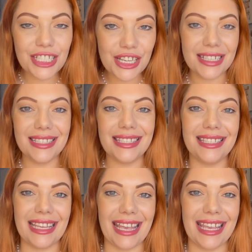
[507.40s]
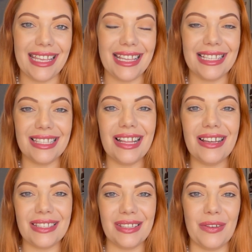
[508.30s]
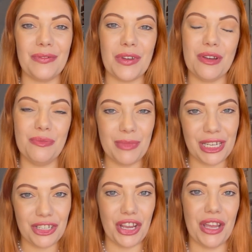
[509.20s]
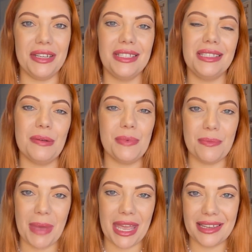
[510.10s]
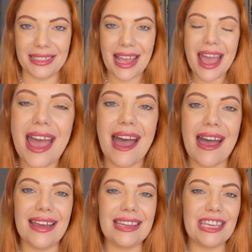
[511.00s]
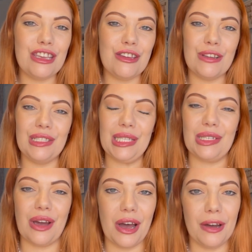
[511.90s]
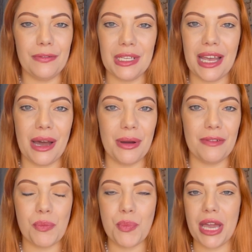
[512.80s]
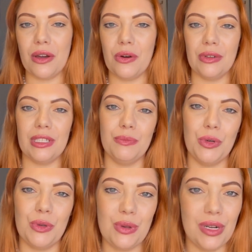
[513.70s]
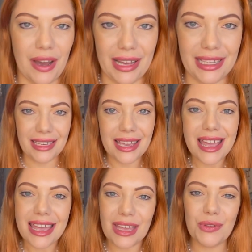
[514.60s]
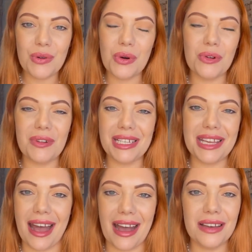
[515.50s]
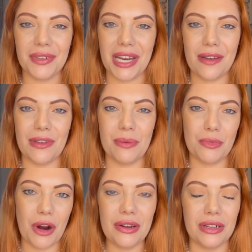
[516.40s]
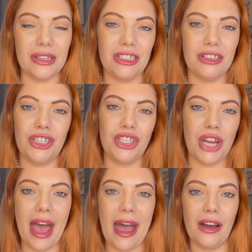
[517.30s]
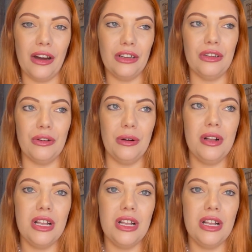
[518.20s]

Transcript: you can see, there's lots of commission to be made, and you can start off at however big or small you like. If you already have an FM product, just share on your